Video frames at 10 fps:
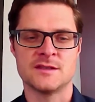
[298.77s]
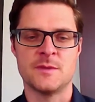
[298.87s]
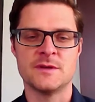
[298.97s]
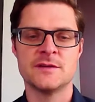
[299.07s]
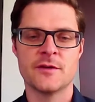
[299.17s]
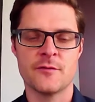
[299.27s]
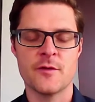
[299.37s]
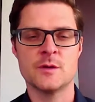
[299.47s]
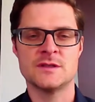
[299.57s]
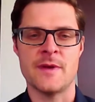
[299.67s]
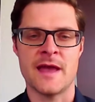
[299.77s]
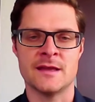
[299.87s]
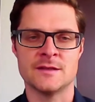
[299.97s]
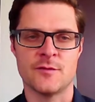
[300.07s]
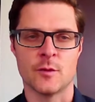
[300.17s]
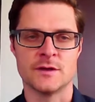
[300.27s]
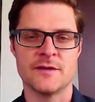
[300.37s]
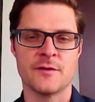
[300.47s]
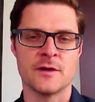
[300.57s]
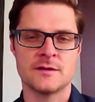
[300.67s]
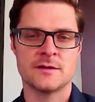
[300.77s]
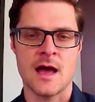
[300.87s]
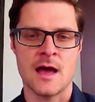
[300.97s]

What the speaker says: specific frequency bands for different